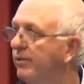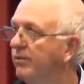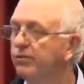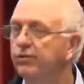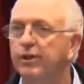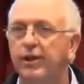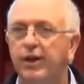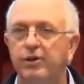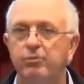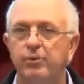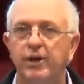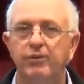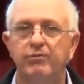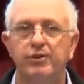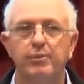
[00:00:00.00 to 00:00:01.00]
just in case
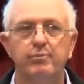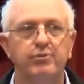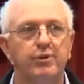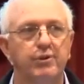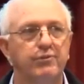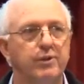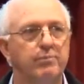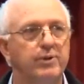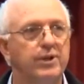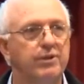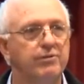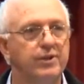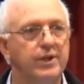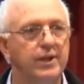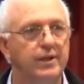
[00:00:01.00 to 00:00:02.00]
we have some sort of an
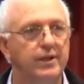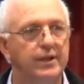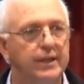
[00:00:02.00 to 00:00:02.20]
emergency.